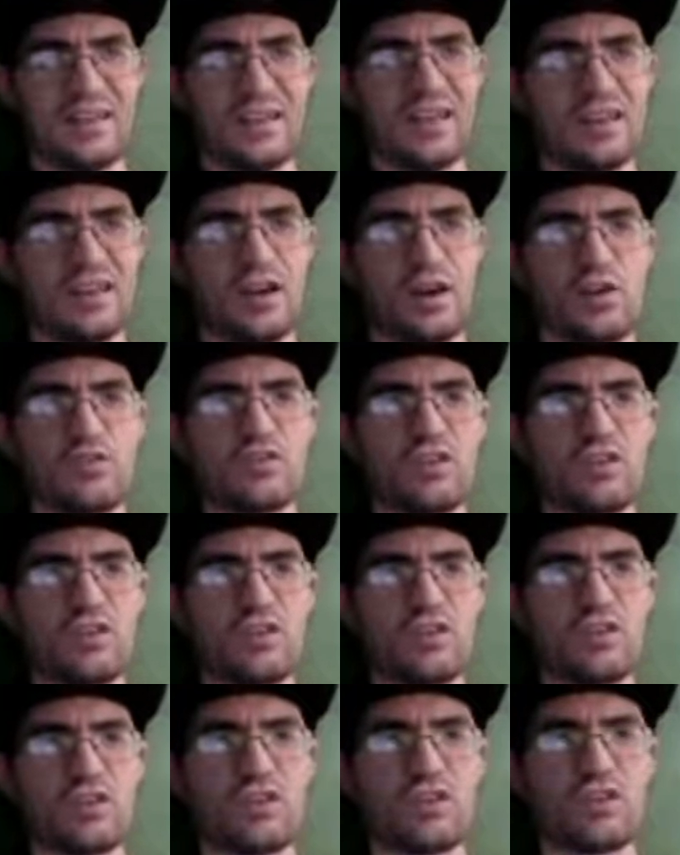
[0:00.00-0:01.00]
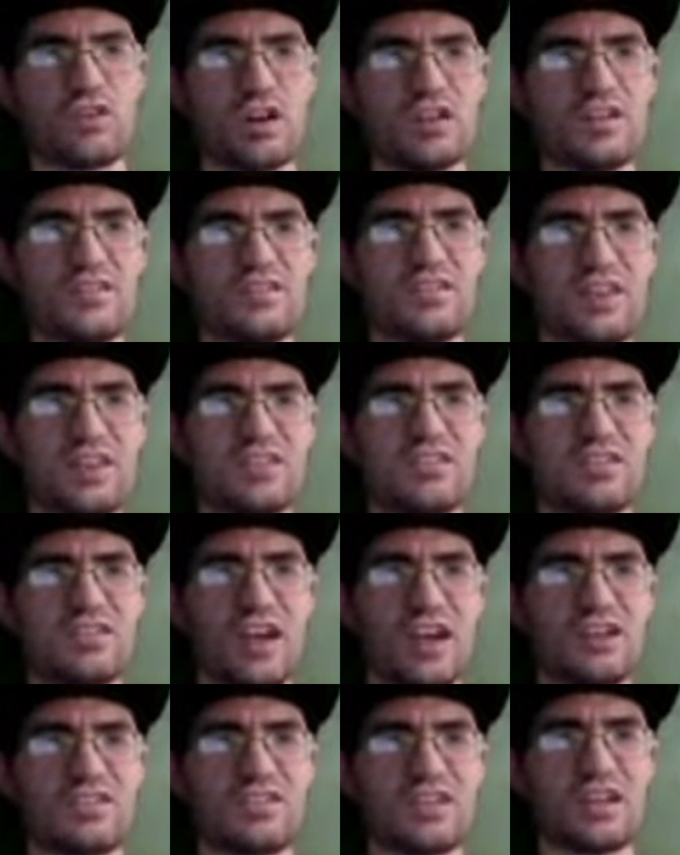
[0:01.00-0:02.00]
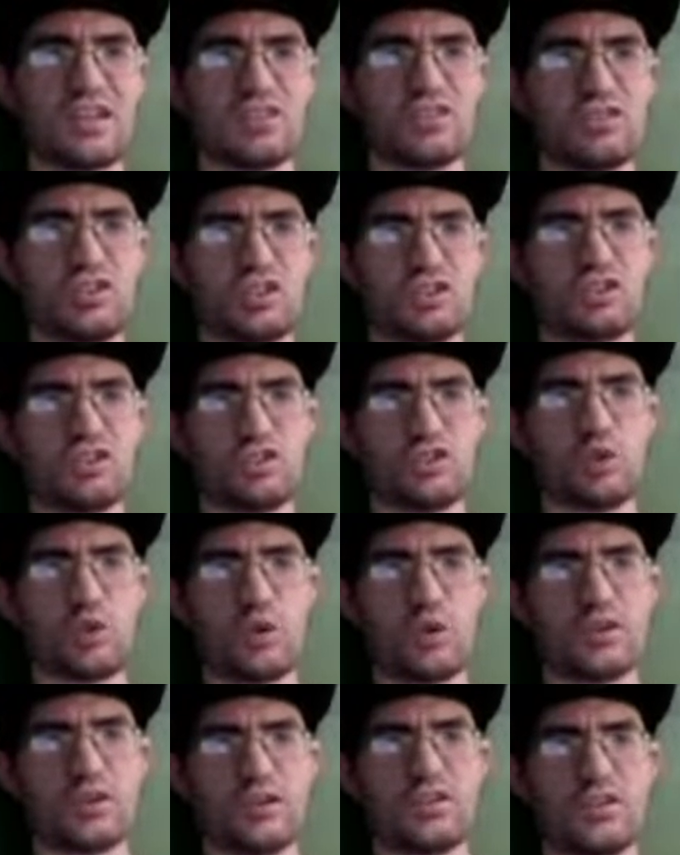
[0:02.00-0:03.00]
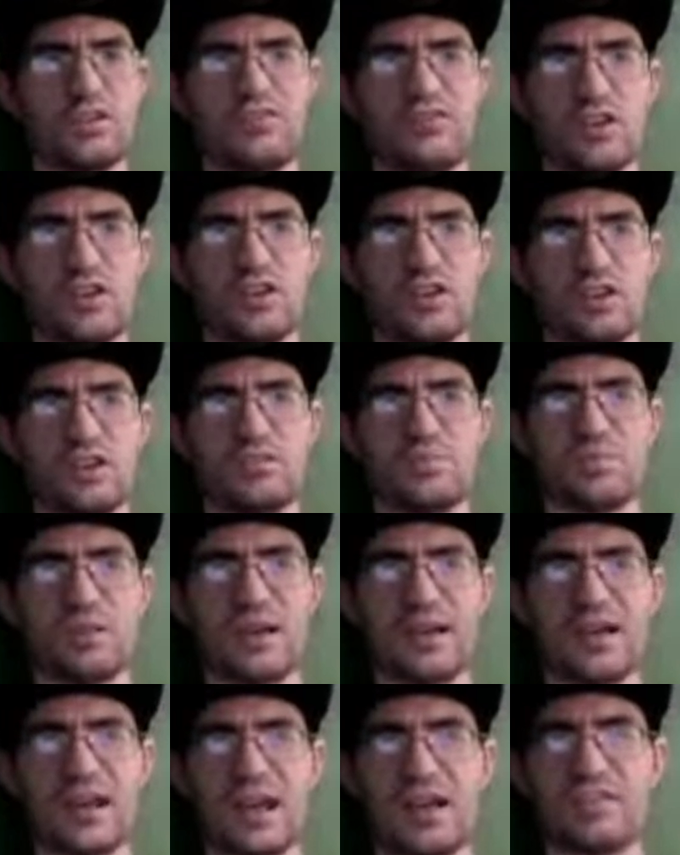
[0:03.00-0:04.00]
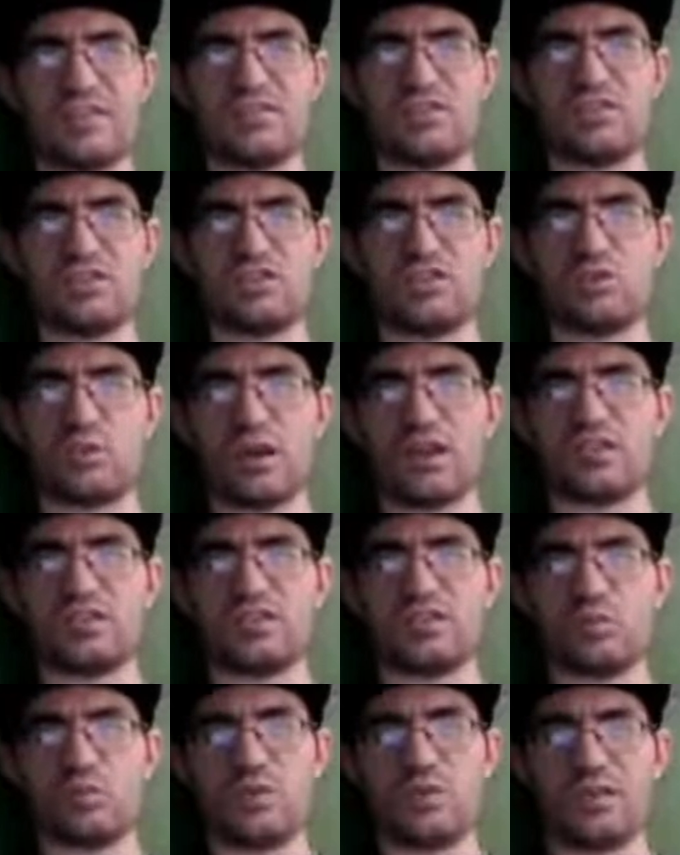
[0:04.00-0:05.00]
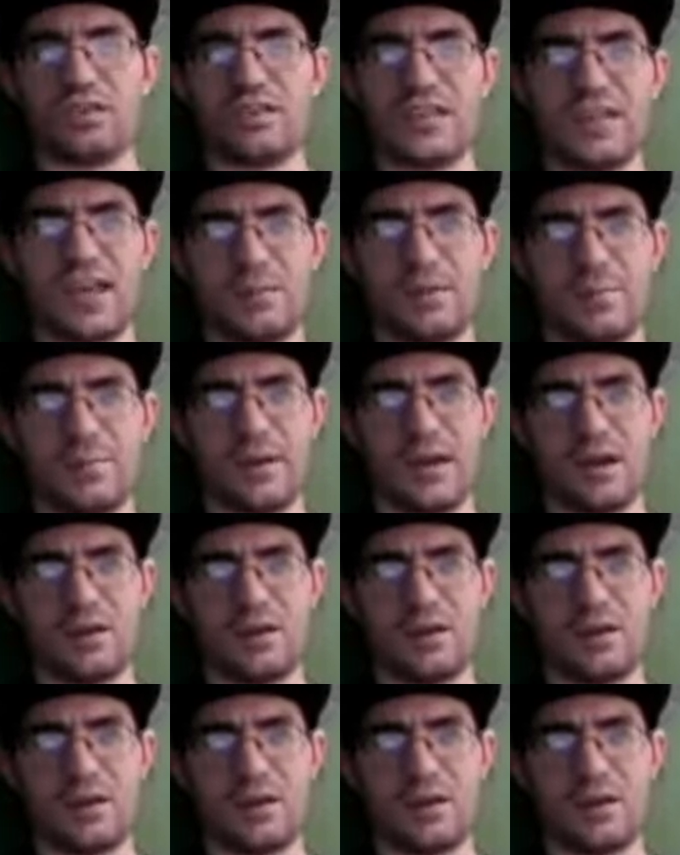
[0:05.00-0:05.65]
It goes on to say Sykes later took to Twitter to further explain how the situation with Lee came about.